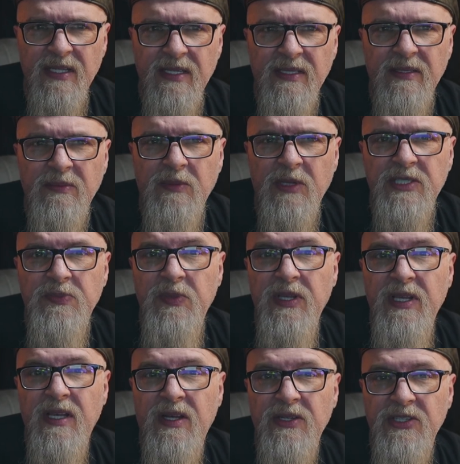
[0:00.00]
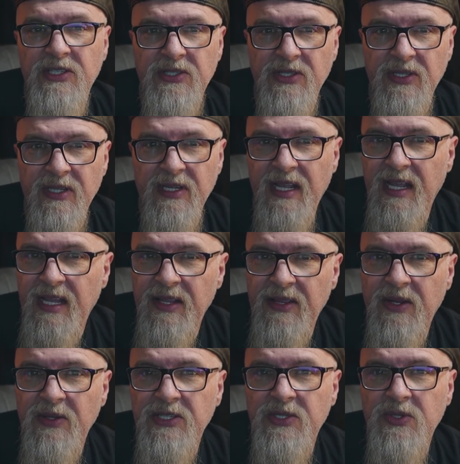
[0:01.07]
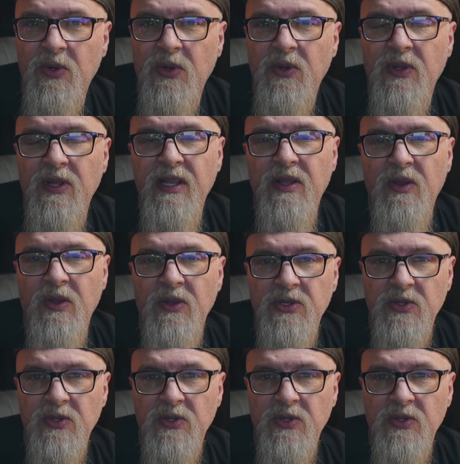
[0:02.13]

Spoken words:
must be understood in their historical and cultural